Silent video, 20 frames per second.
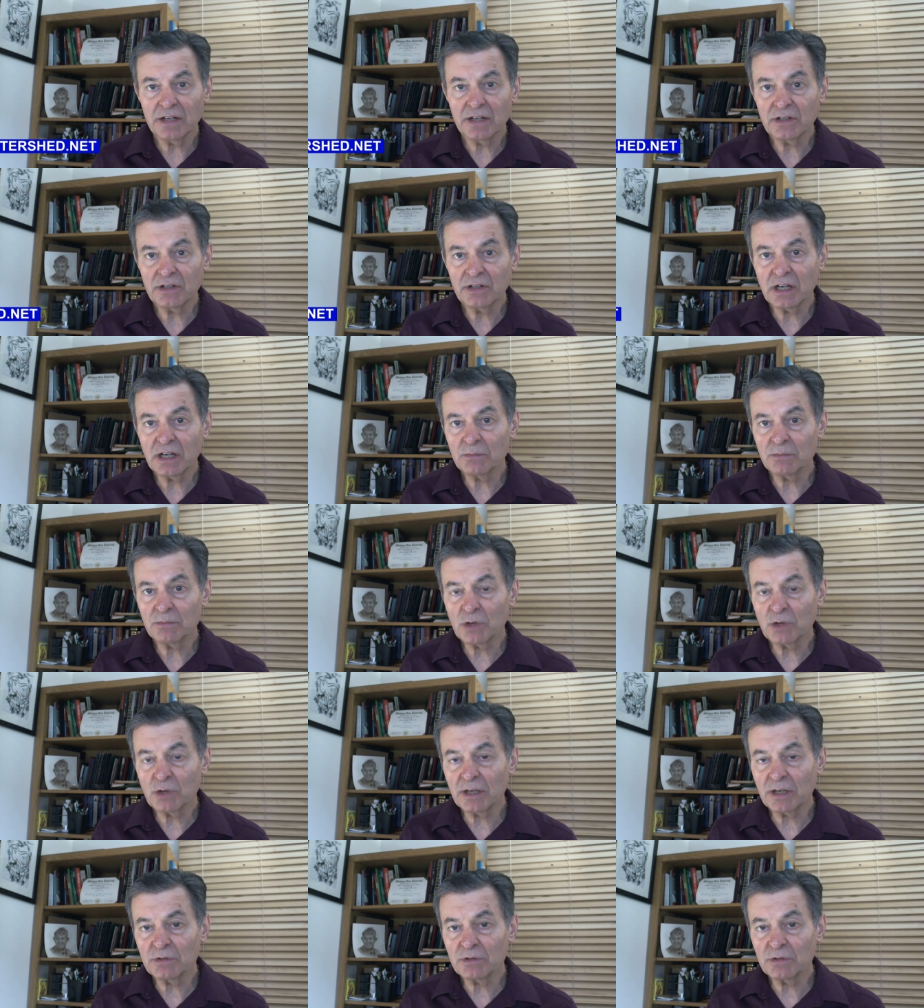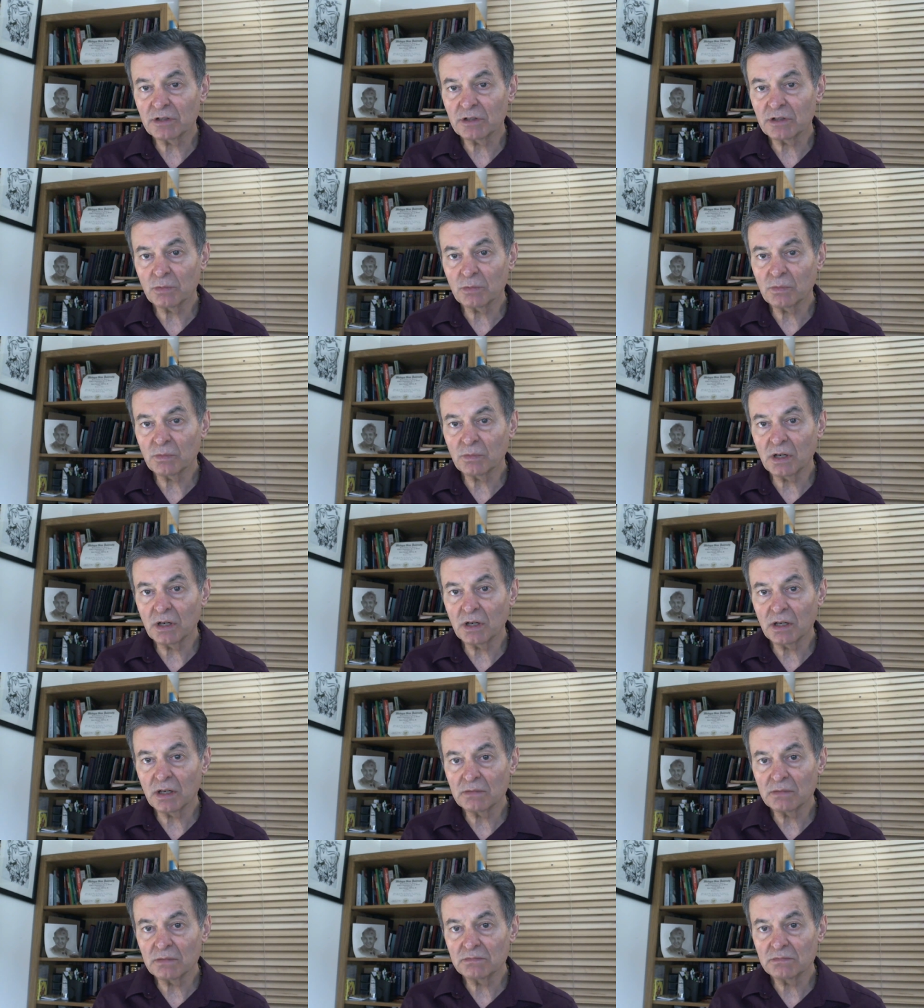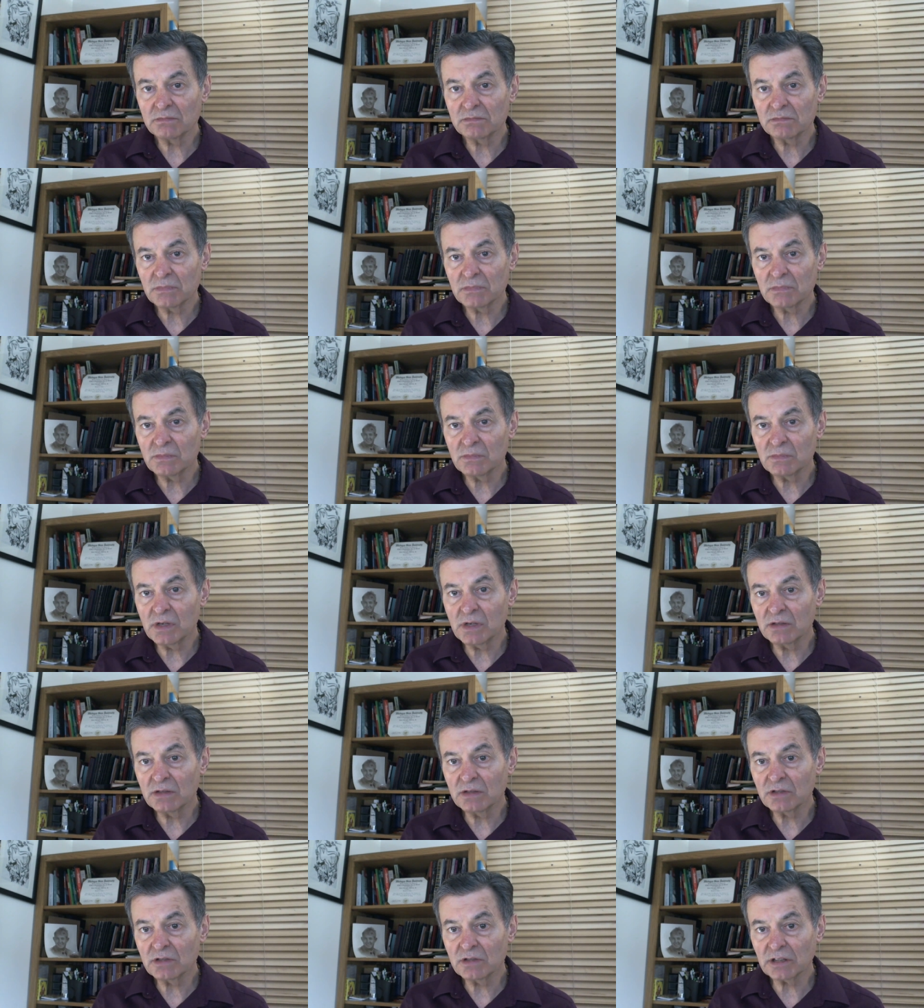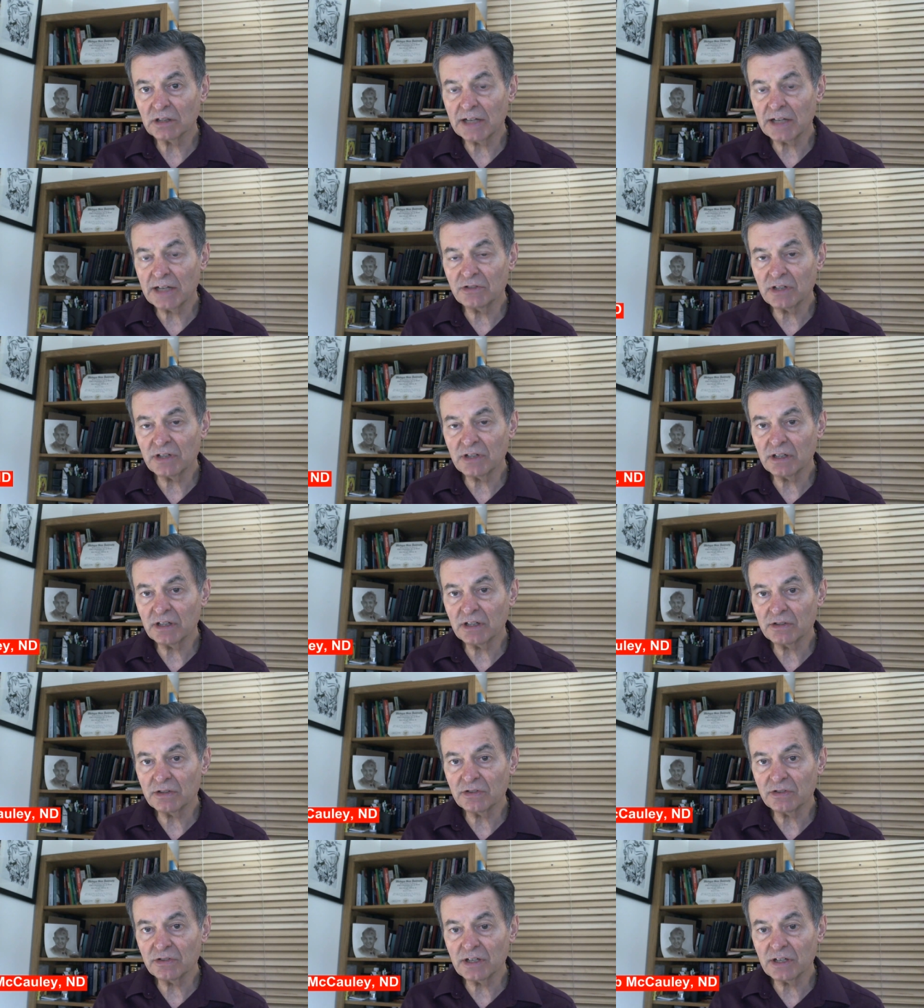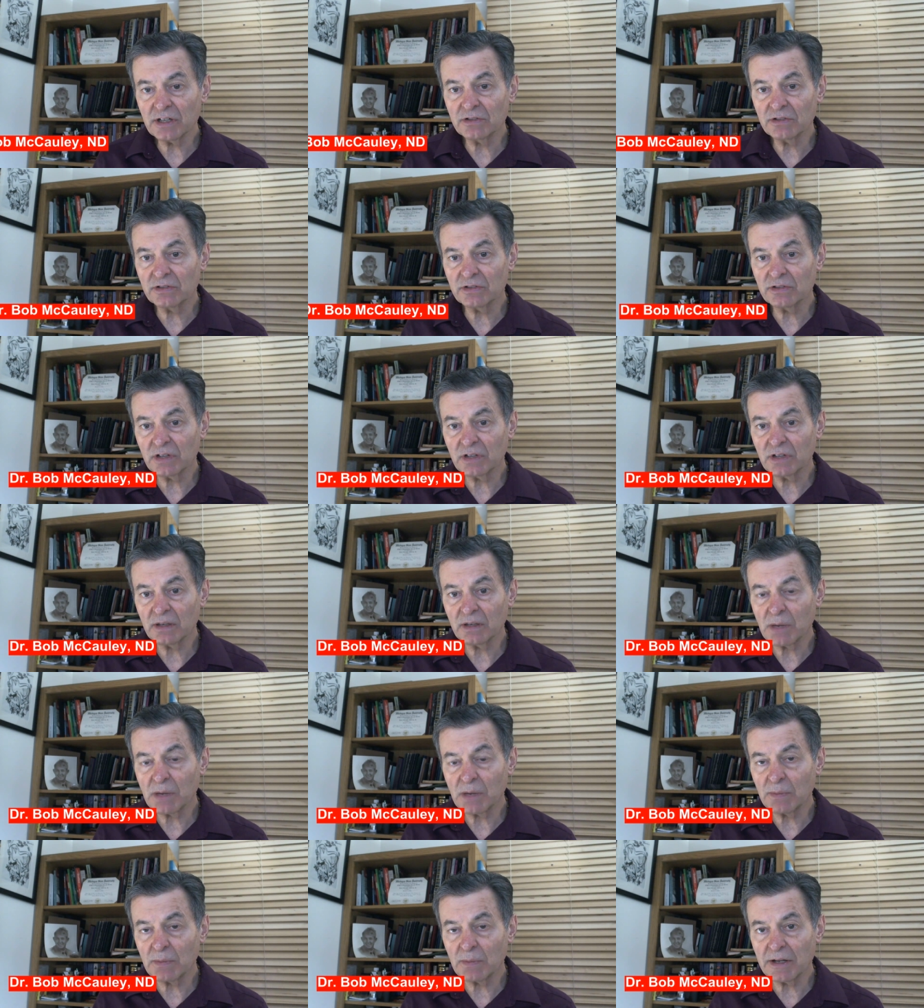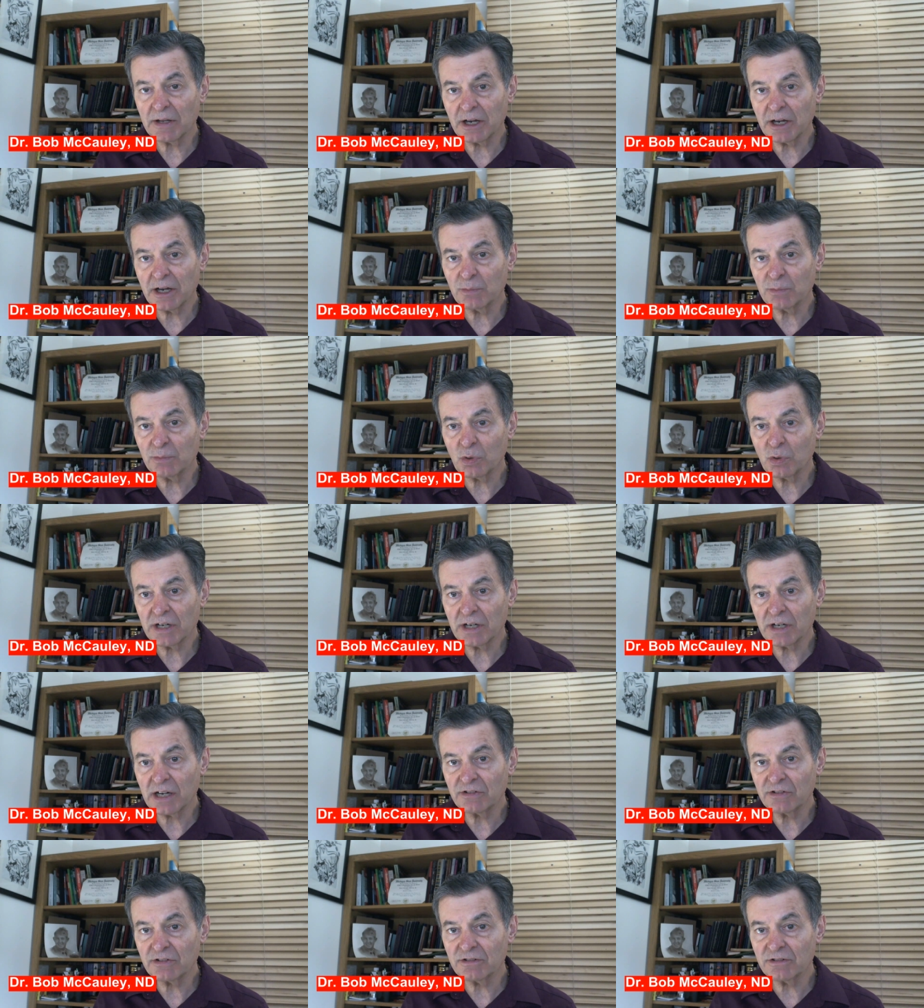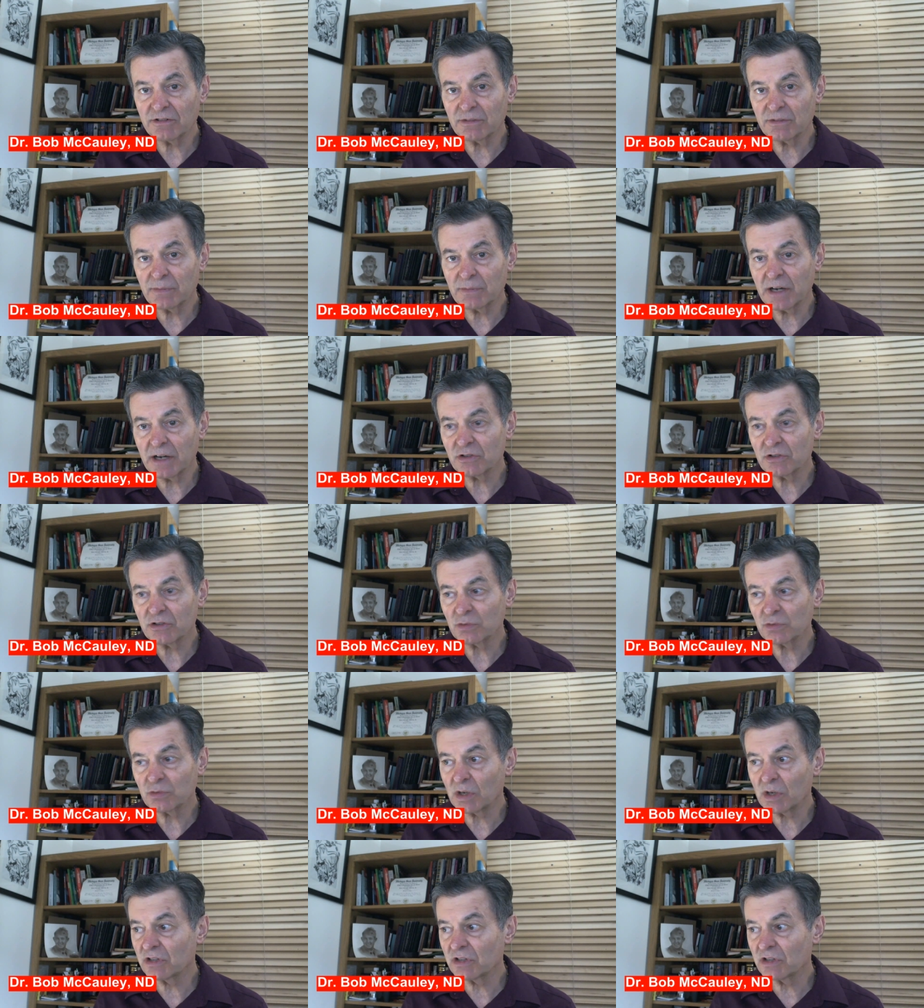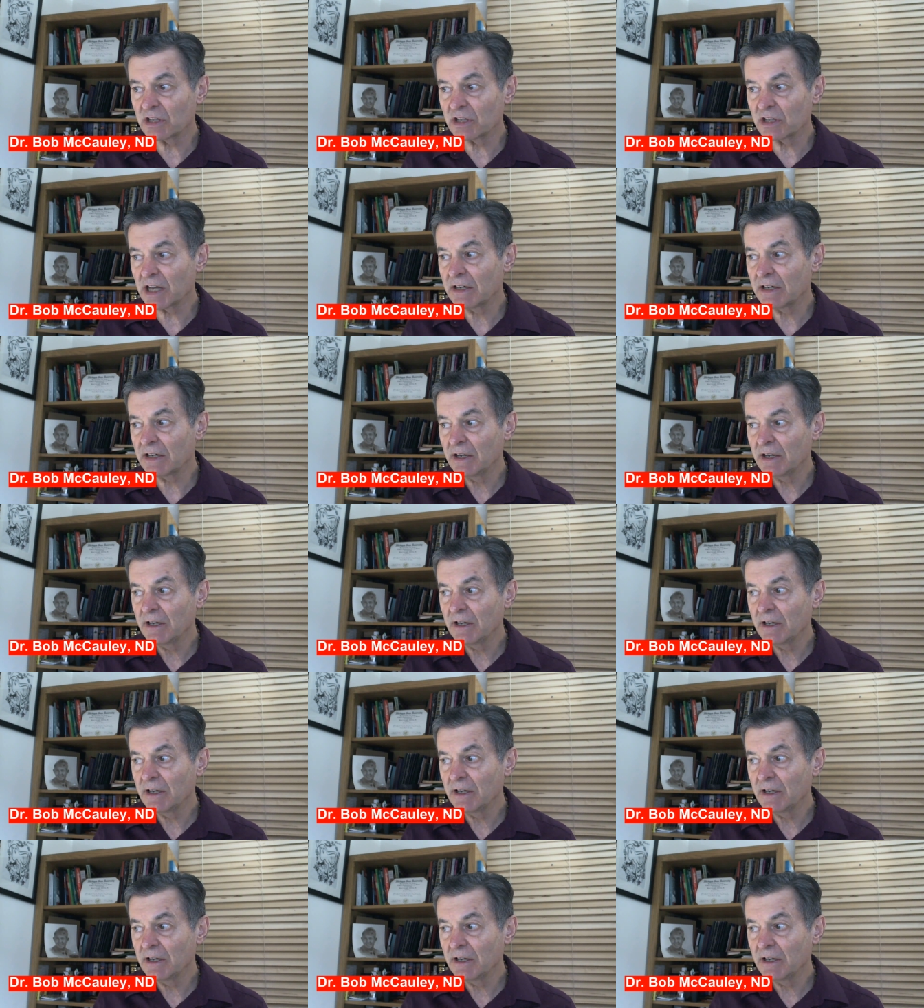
You can come run up to the to Lansing and see us out by the airport, not far from there, just west of that.